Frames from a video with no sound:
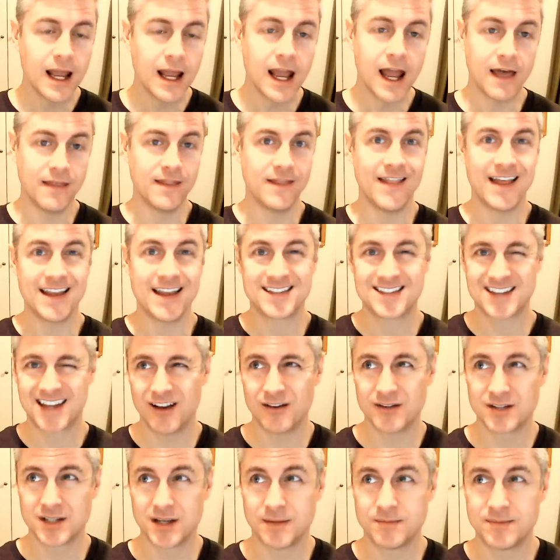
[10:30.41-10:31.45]
And then that
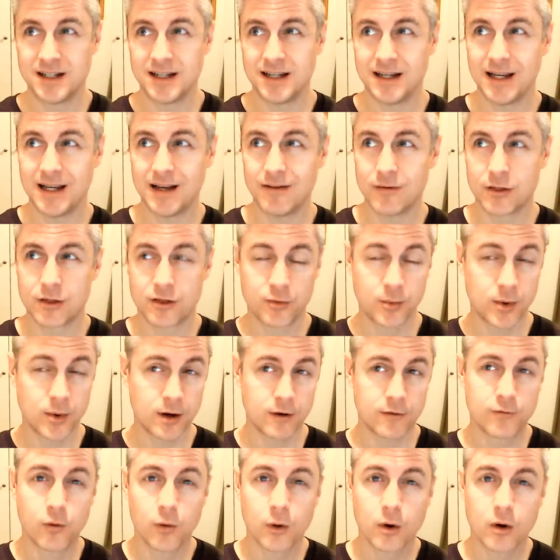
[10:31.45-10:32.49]
scales up to even three or
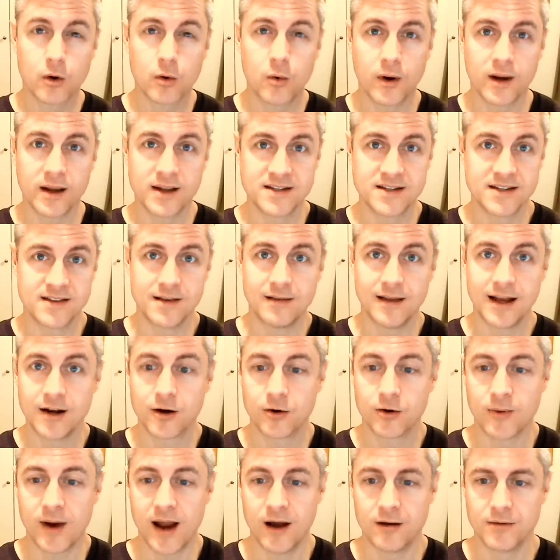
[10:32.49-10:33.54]
four coins in the later
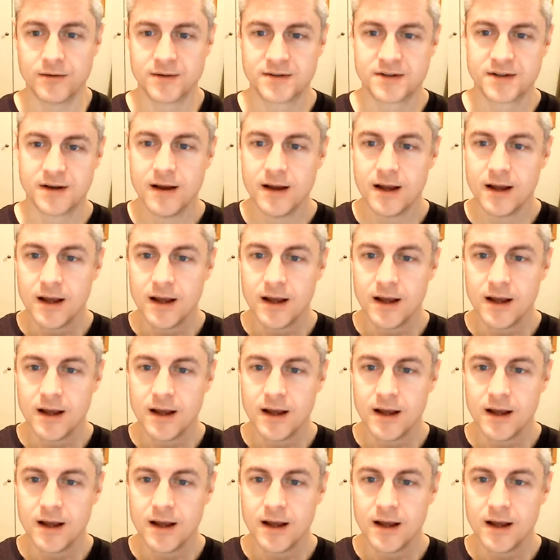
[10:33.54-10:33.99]
rounds.